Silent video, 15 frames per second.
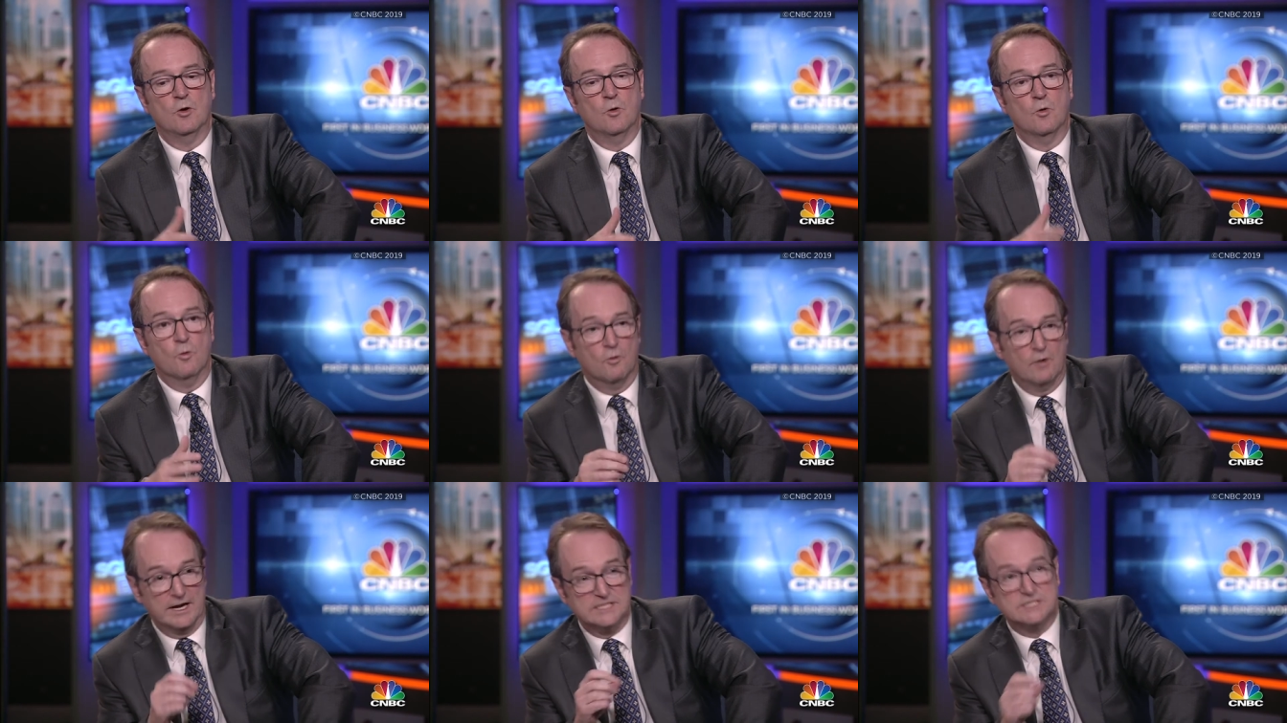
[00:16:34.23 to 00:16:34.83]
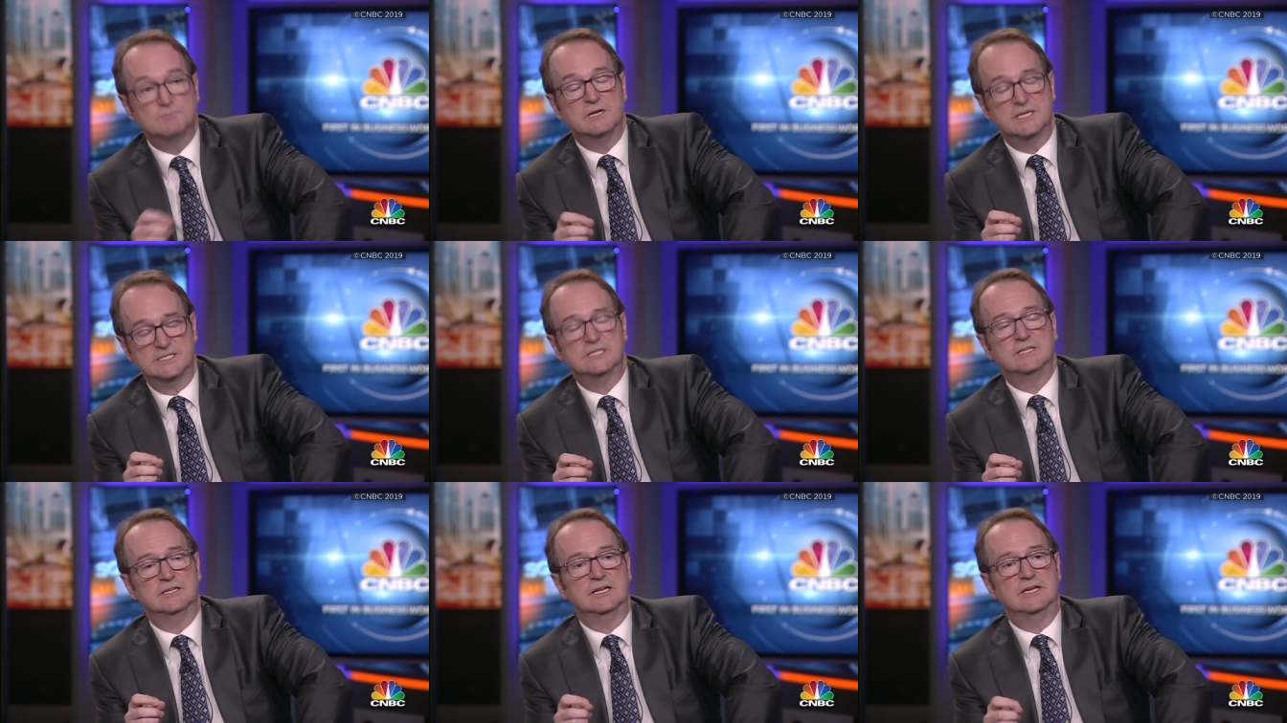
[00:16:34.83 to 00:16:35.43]
or
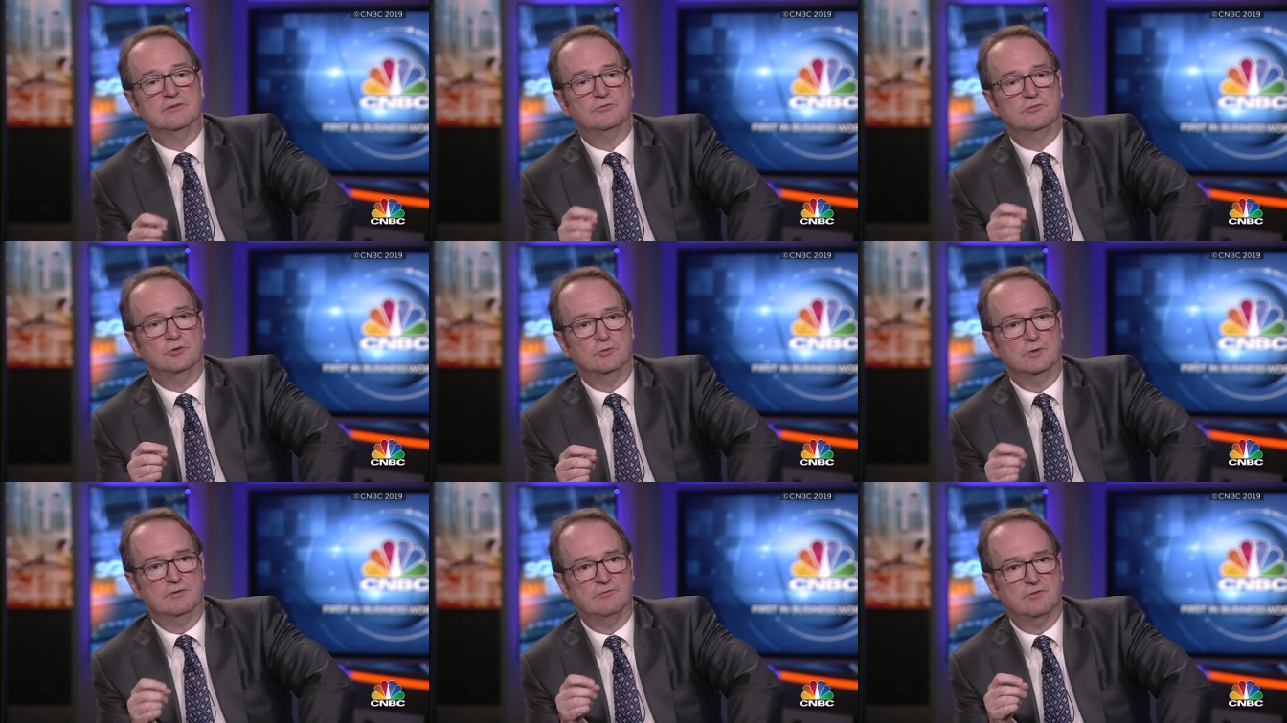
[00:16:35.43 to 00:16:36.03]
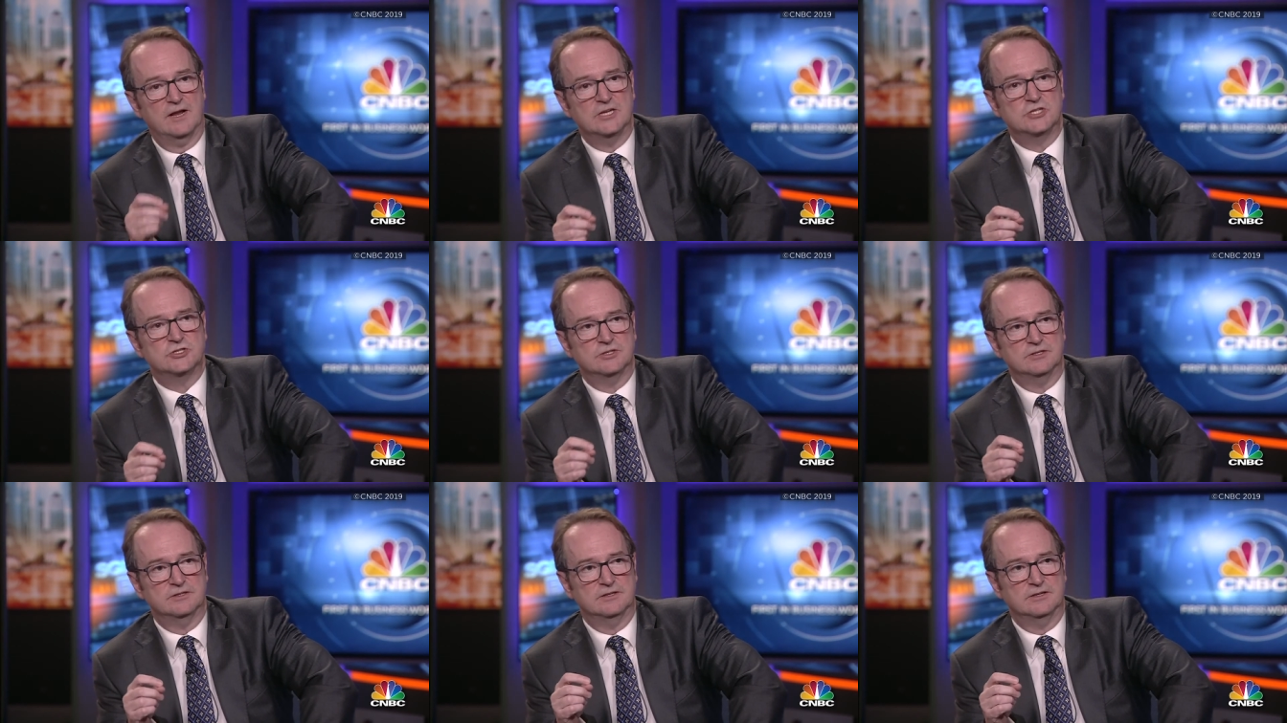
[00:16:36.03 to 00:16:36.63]
explicitly through
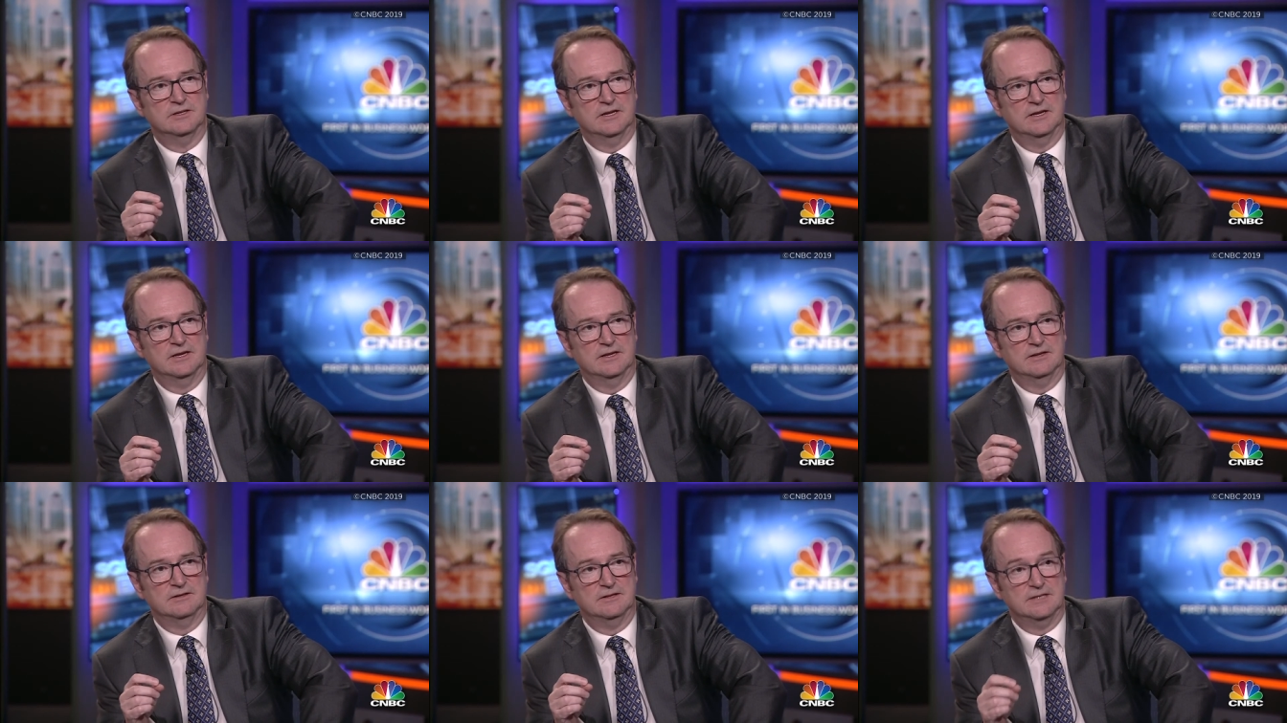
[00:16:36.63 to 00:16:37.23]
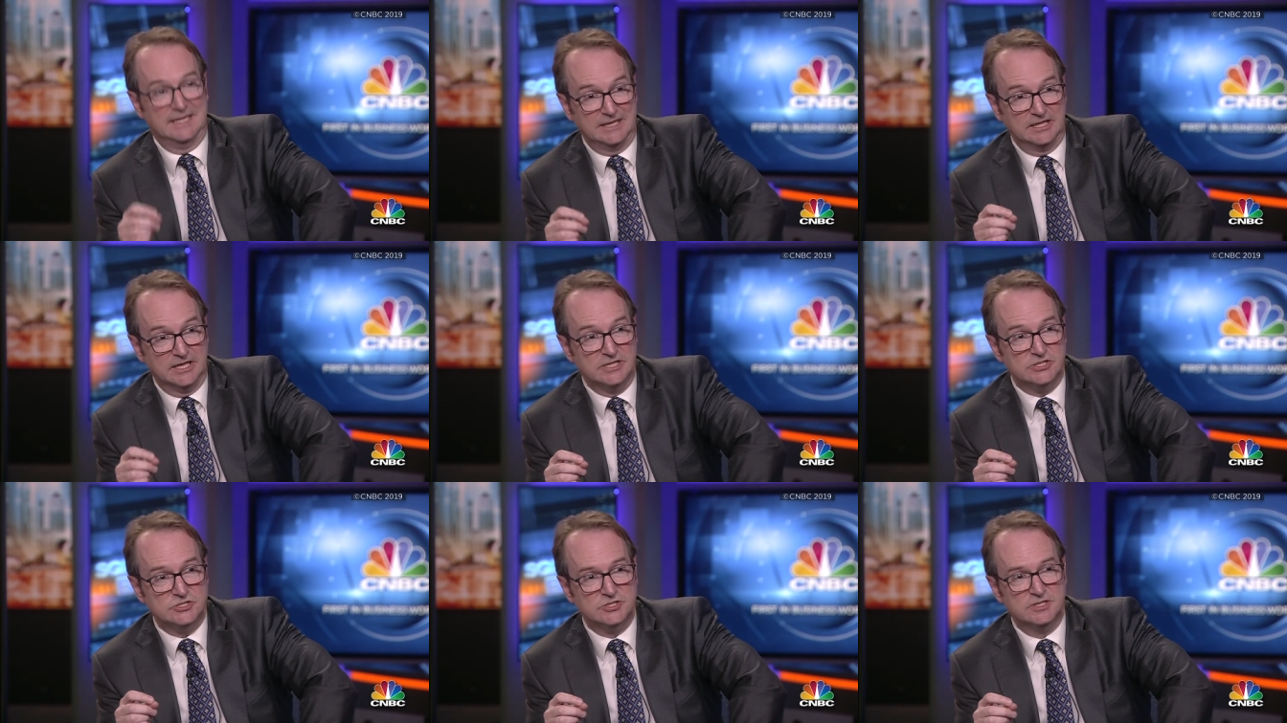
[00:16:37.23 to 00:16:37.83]
inflation
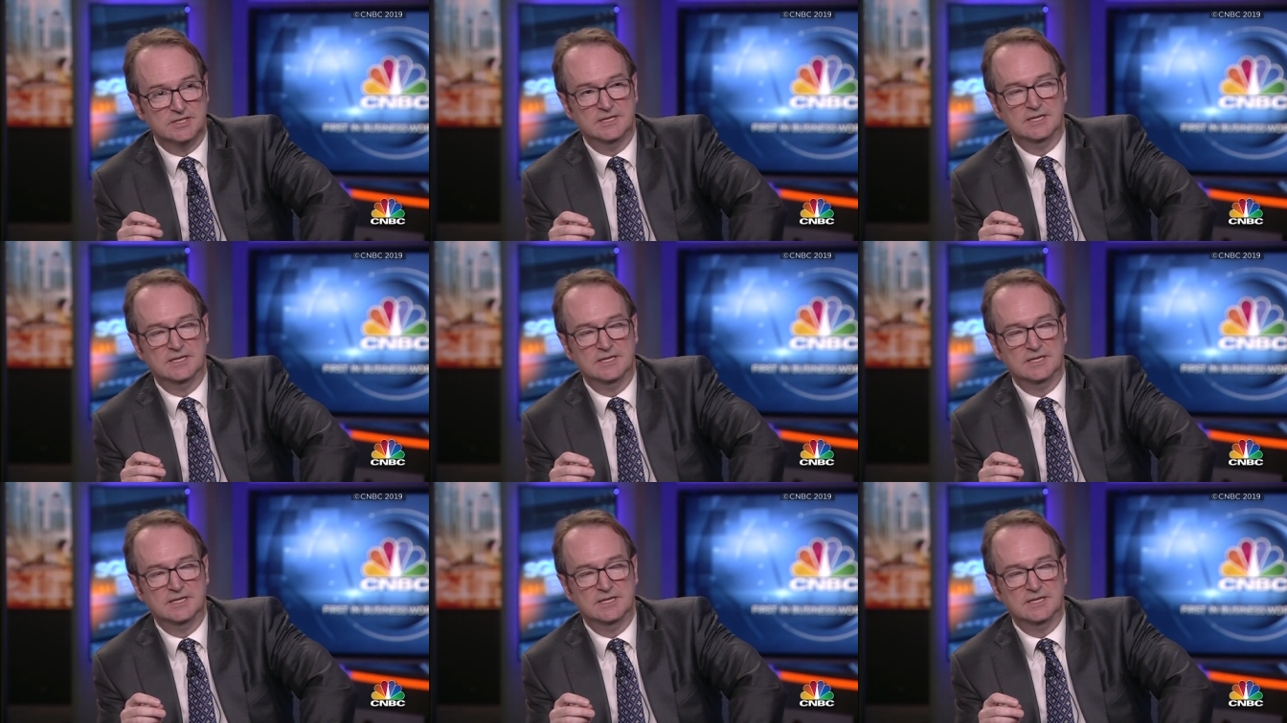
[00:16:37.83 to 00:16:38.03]
linkage.